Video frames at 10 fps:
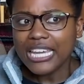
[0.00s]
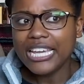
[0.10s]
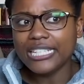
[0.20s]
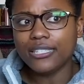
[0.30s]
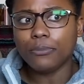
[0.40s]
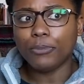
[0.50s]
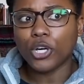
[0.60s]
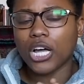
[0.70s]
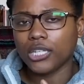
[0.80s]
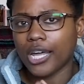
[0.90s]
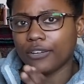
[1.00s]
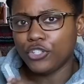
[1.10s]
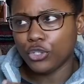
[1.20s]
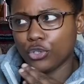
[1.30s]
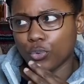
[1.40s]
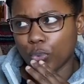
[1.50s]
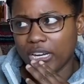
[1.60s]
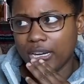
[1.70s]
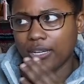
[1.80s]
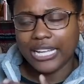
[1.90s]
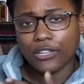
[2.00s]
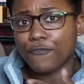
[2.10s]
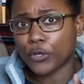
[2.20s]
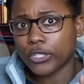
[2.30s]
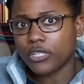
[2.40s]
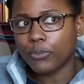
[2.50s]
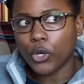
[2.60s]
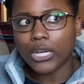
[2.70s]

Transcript: is the book a lot of children read, like the first book.